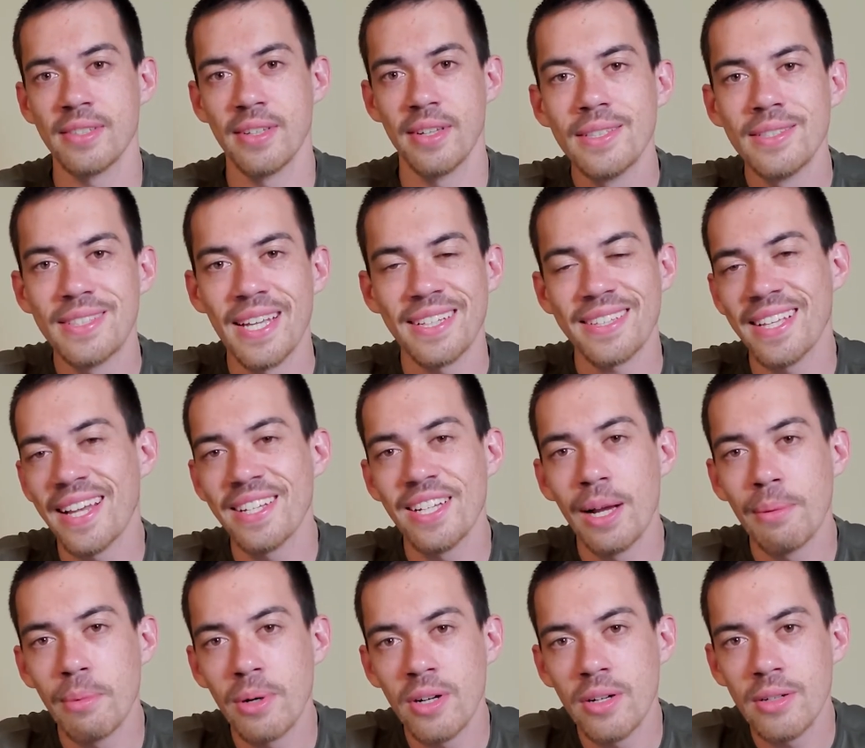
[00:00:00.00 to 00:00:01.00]
Take that
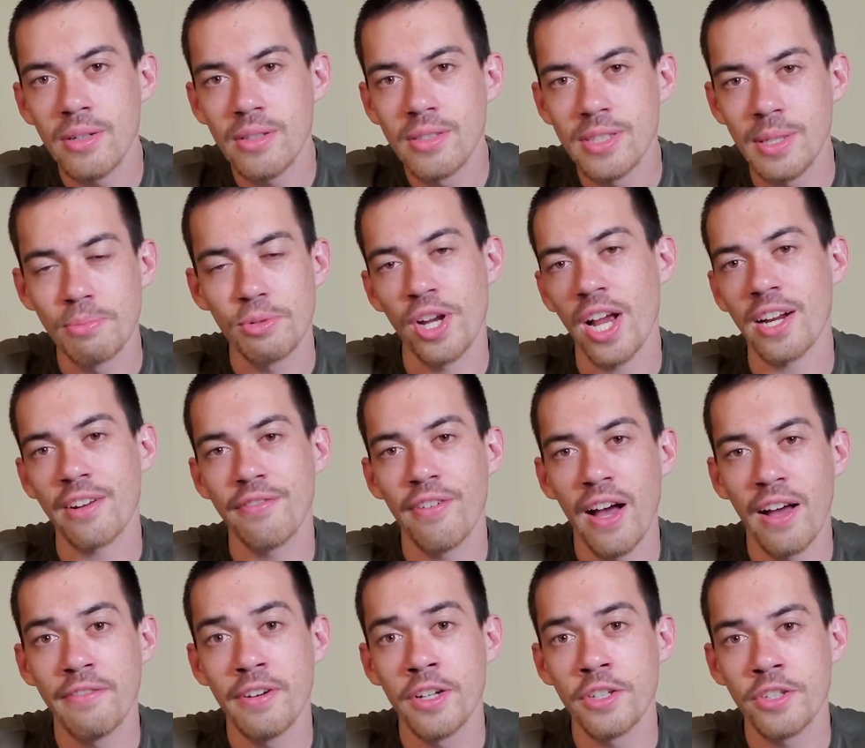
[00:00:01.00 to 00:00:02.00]
number, subtract
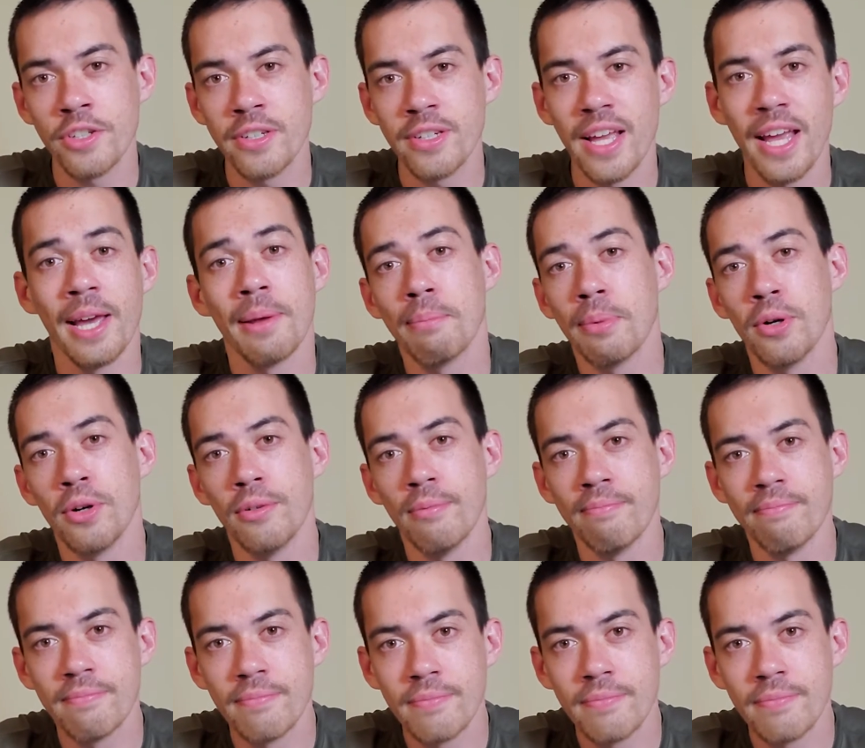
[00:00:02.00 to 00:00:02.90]
500, and boom.